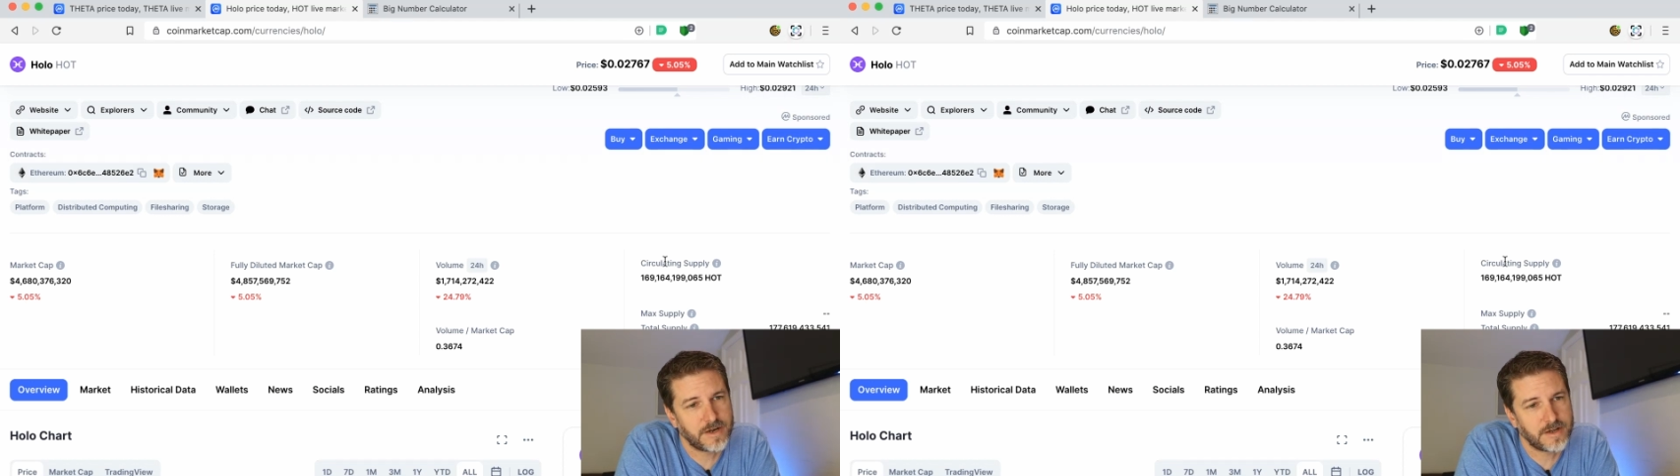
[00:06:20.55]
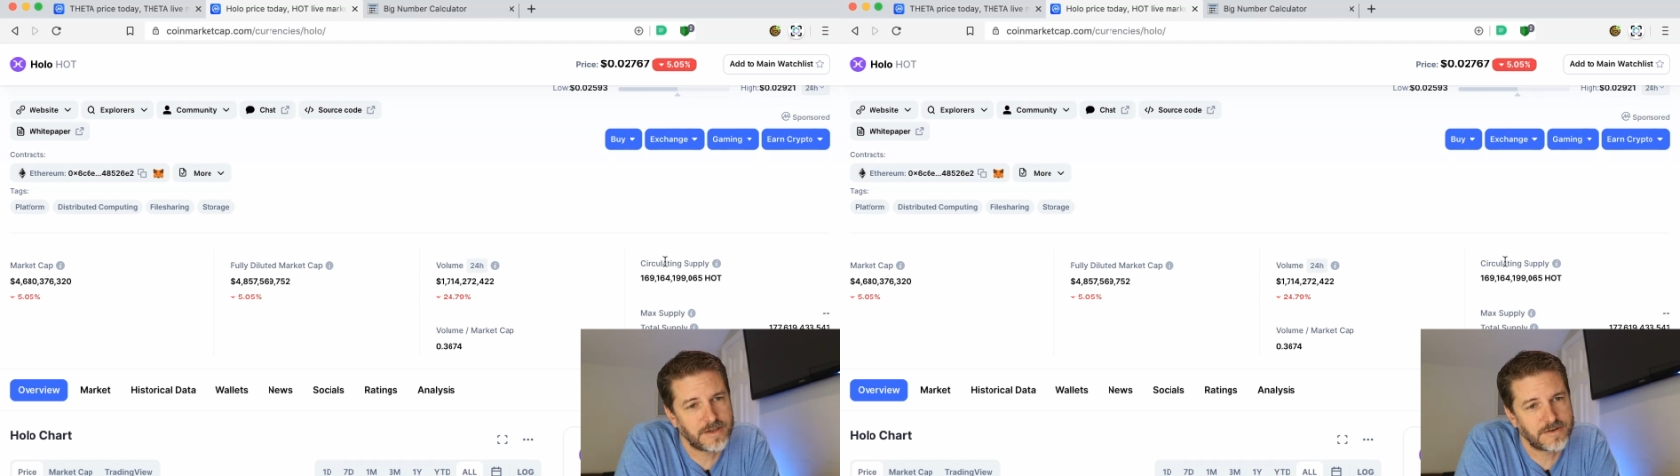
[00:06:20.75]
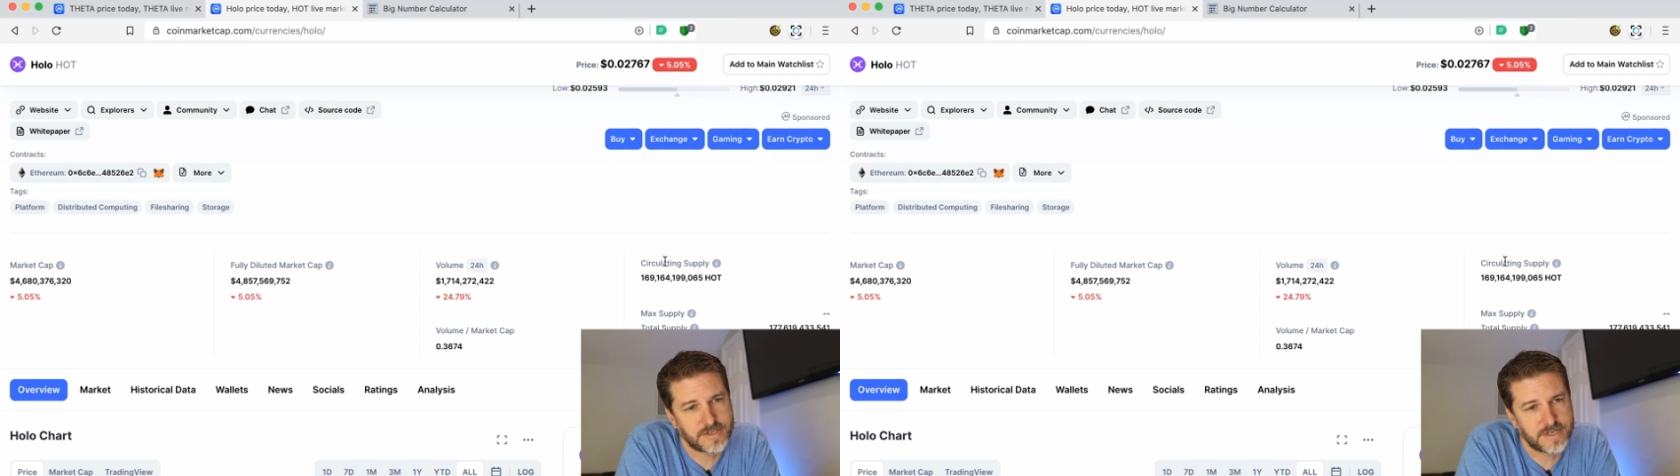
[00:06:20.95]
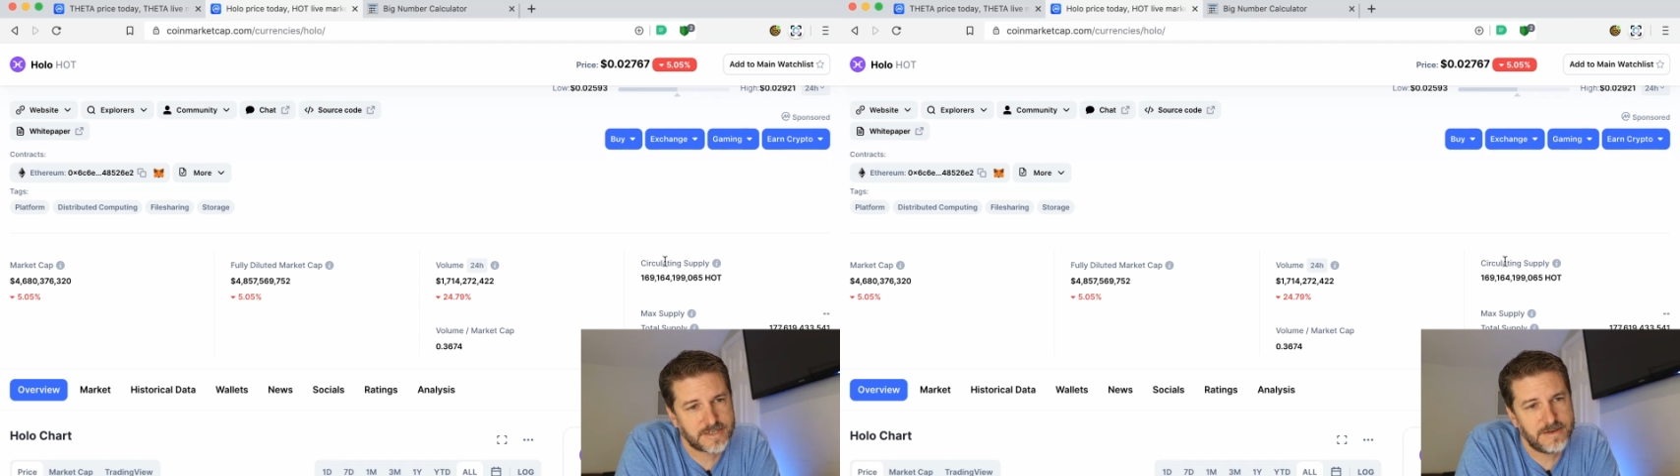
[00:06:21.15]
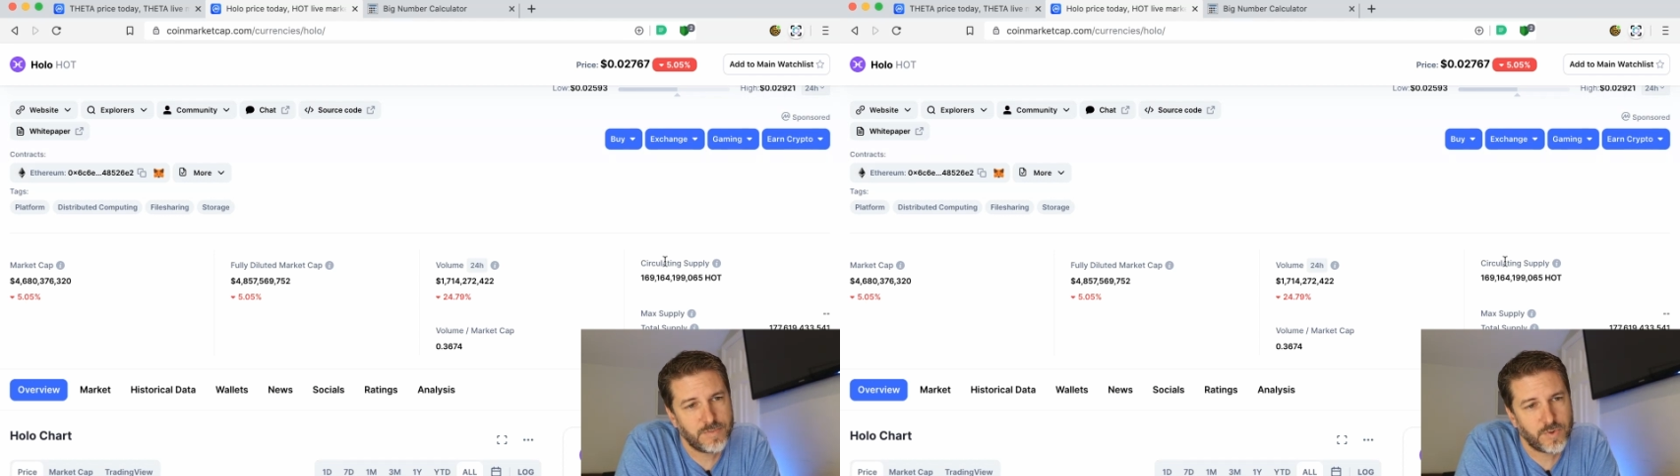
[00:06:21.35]

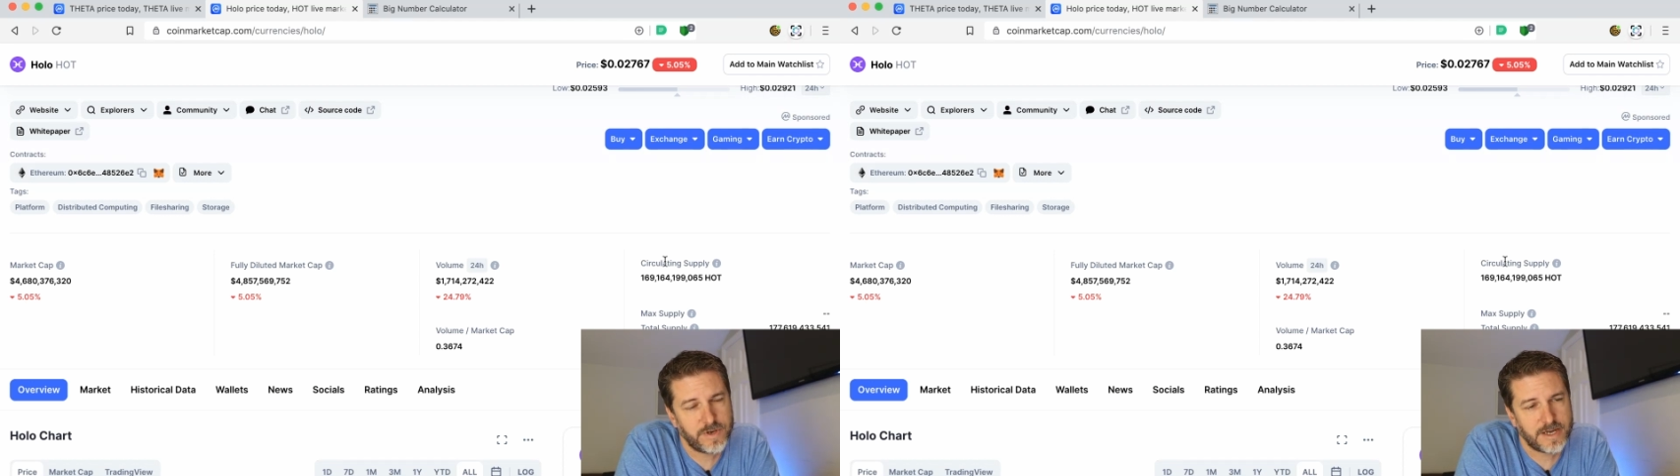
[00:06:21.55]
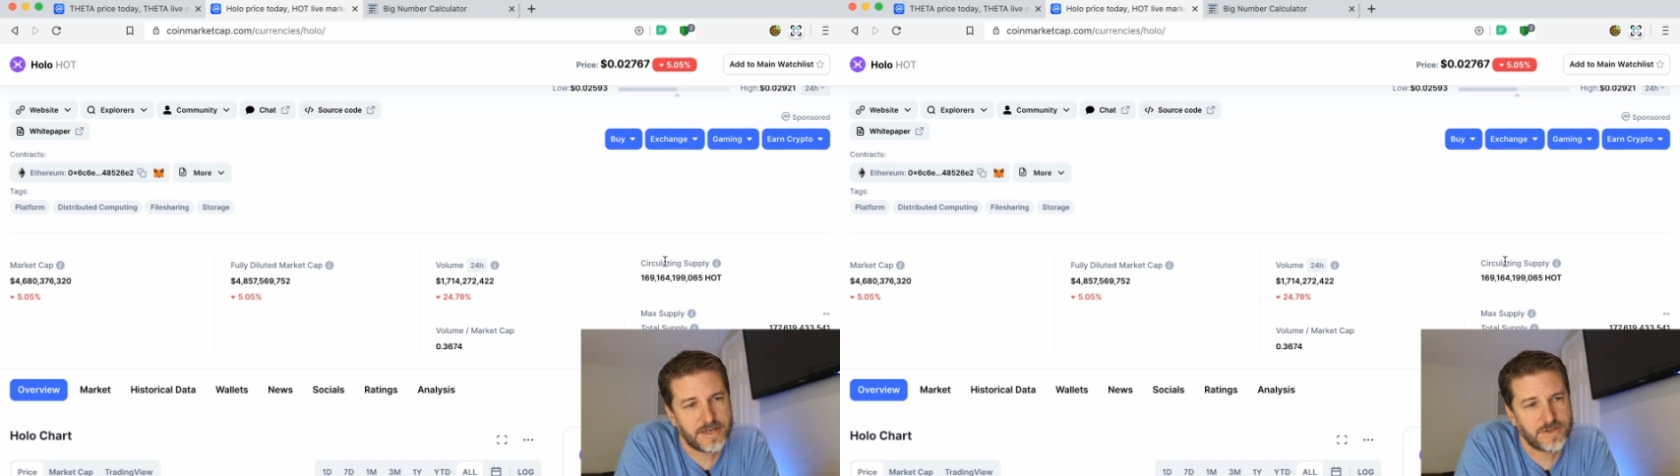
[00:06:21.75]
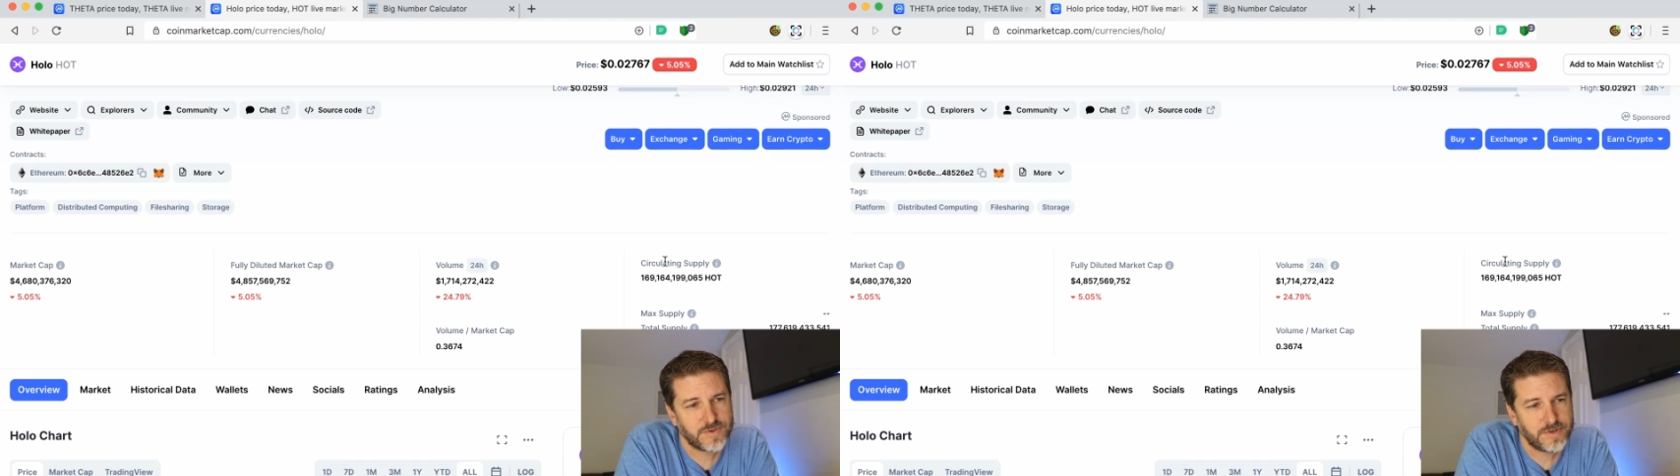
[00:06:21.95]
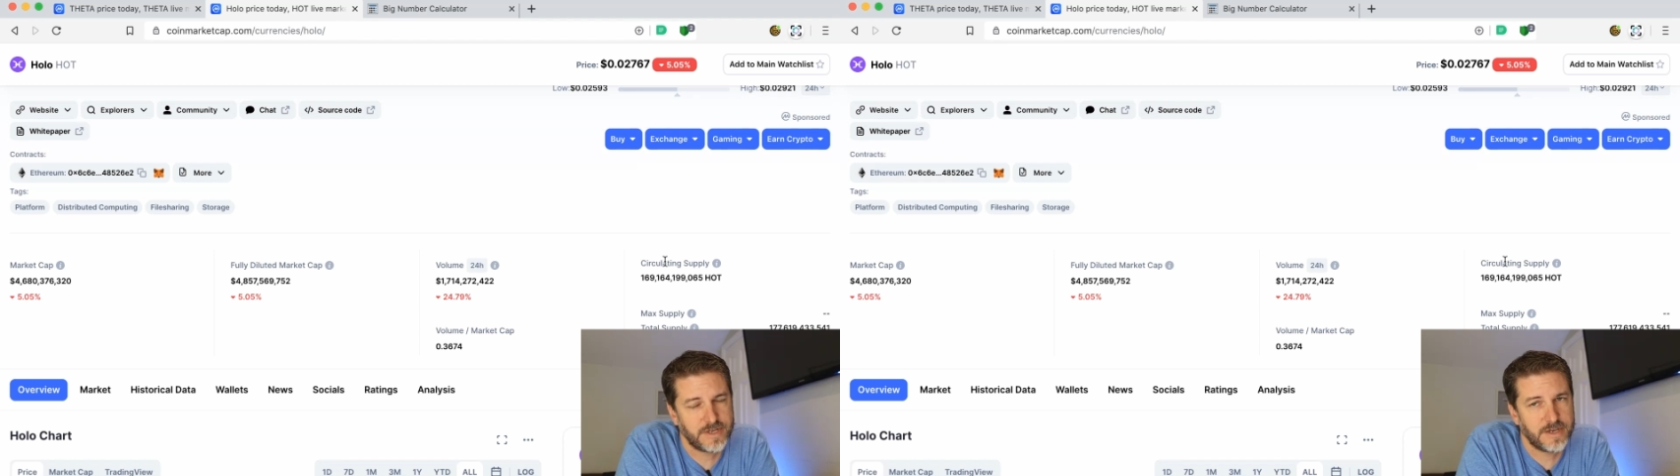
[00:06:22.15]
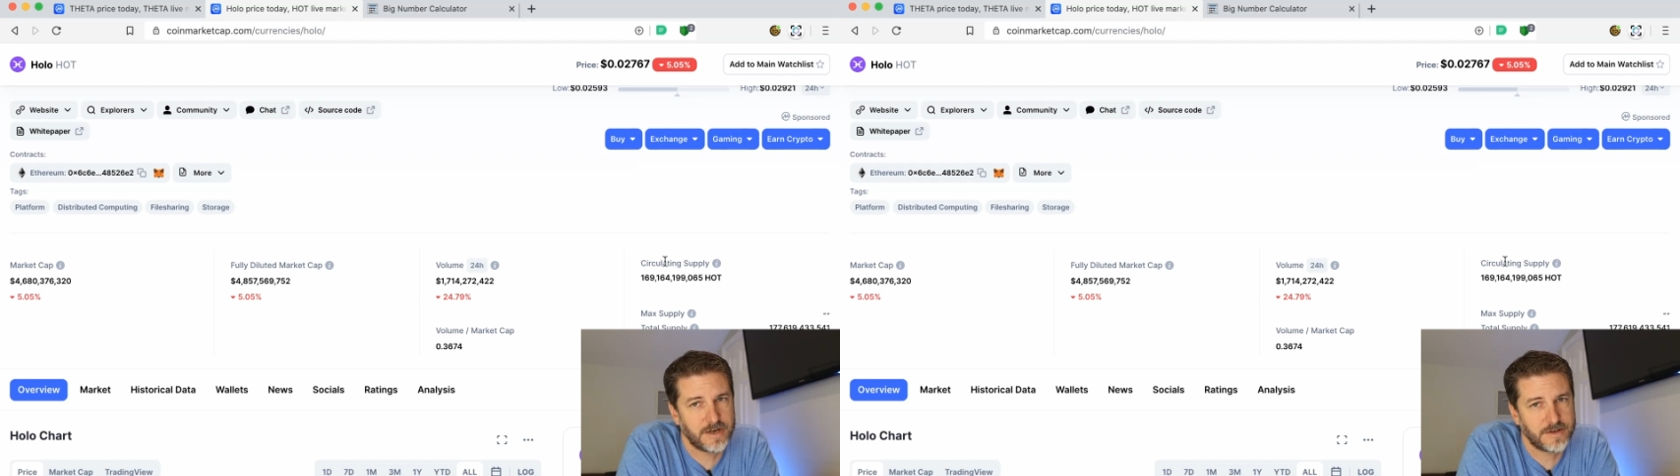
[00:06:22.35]
$16.9
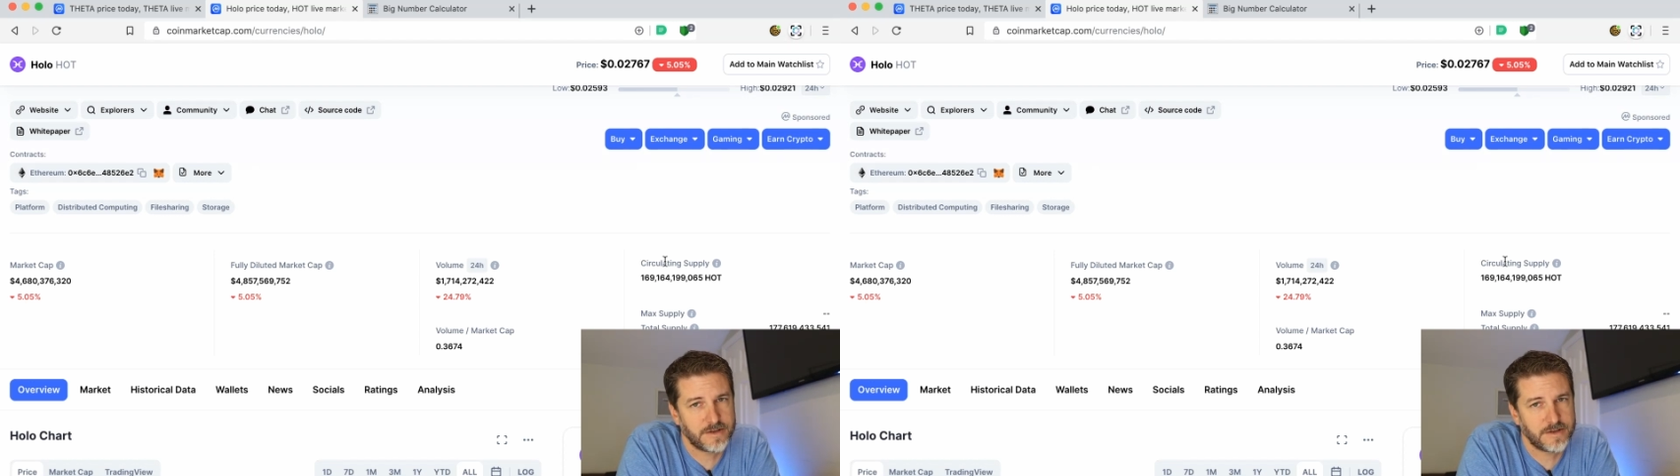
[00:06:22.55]
trillion.